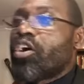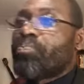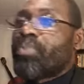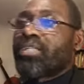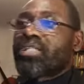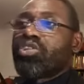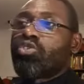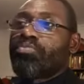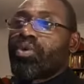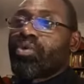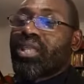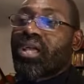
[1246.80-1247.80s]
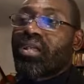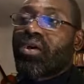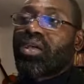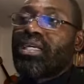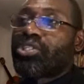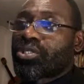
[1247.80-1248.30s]
person to be without
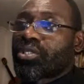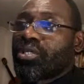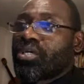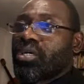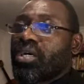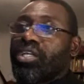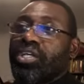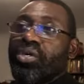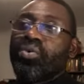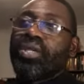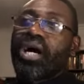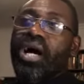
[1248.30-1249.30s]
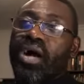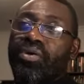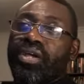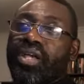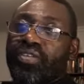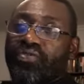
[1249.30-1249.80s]
knowledge, and he who that
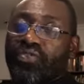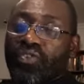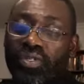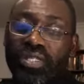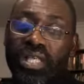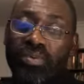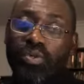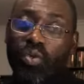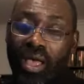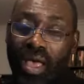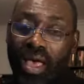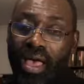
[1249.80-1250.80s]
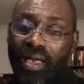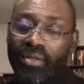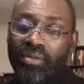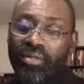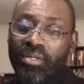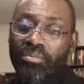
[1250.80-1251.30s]
hurry his footsteps will err.
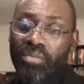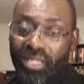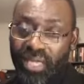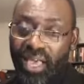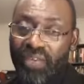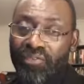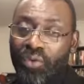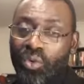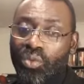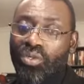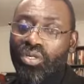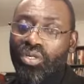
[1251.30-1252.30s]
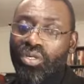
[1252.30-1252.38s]
Be careful.